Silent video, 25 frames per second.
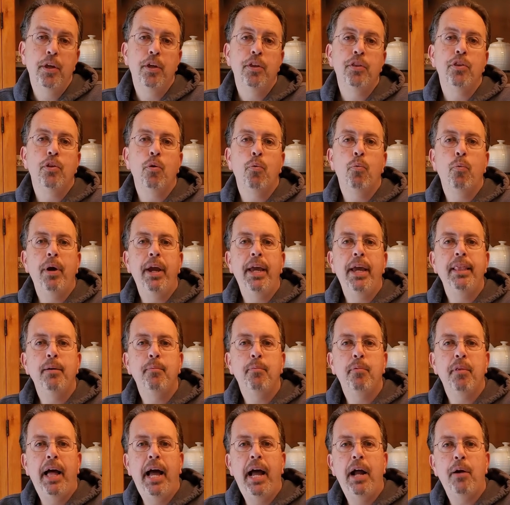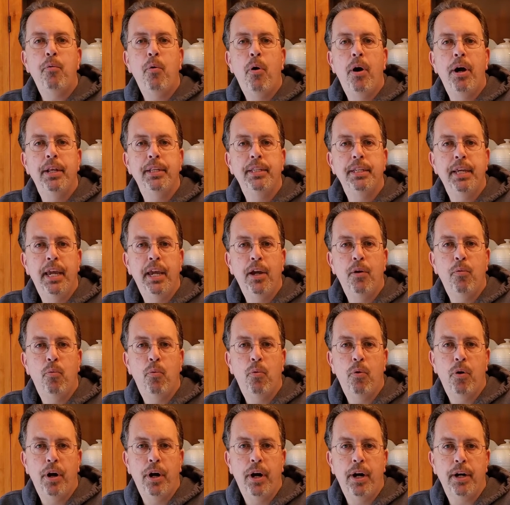The way the black water tank
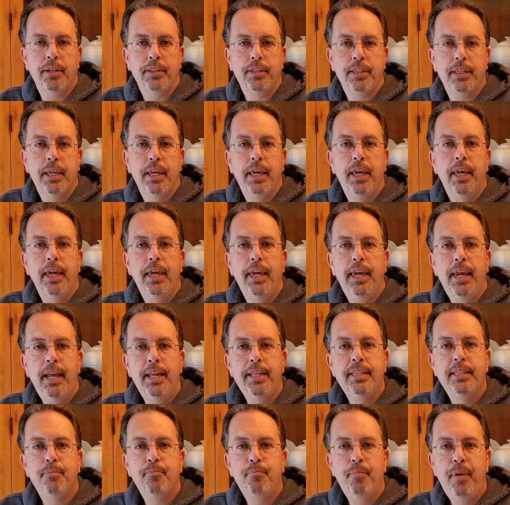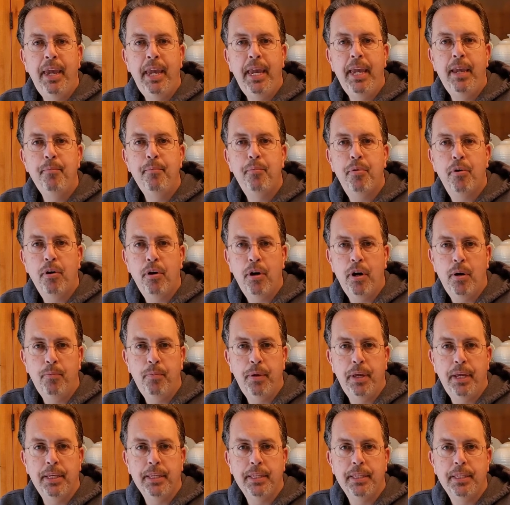works, its main
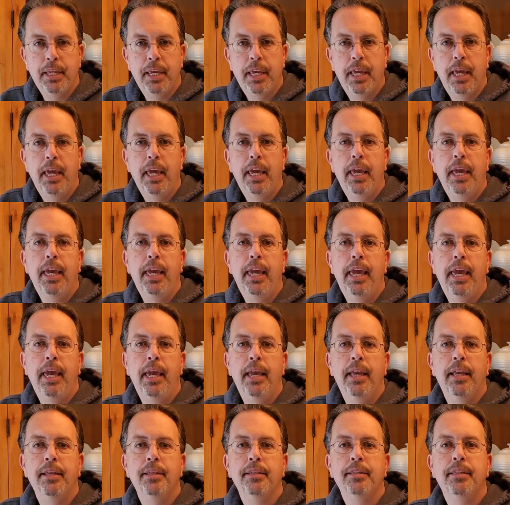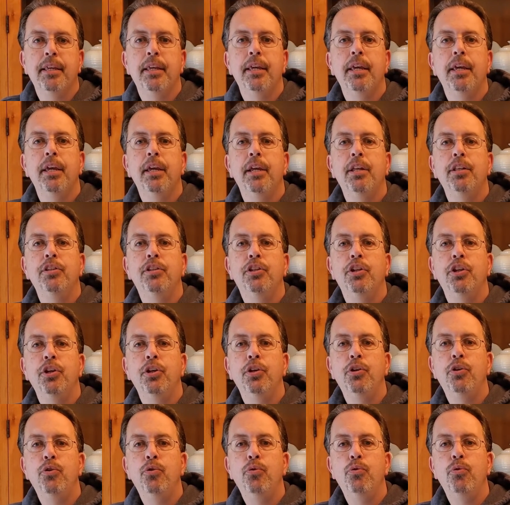purpose is to
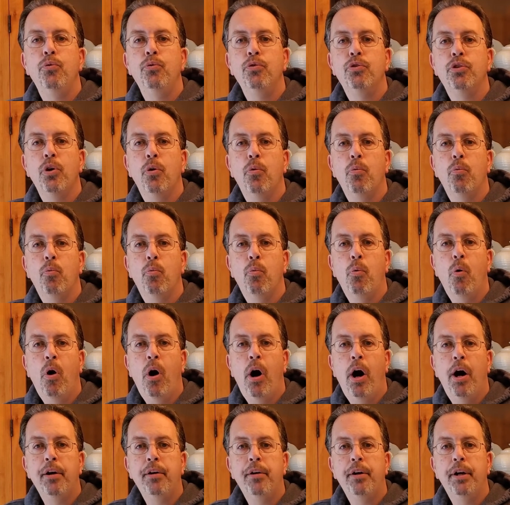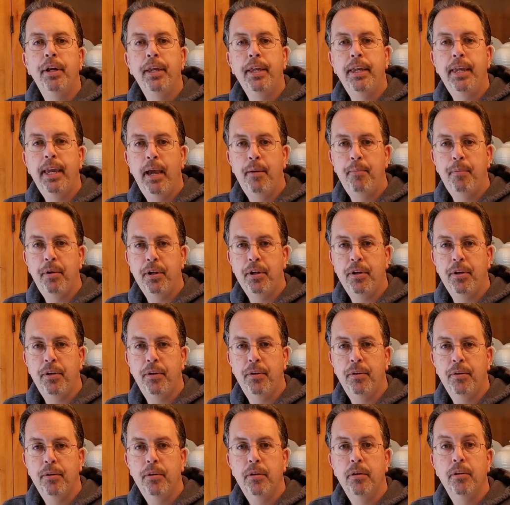use water and
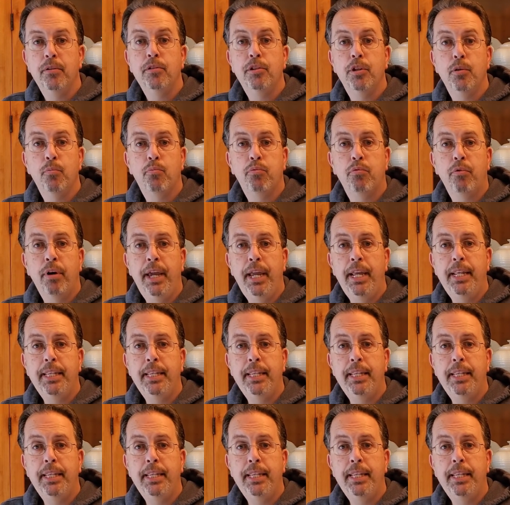chemical to break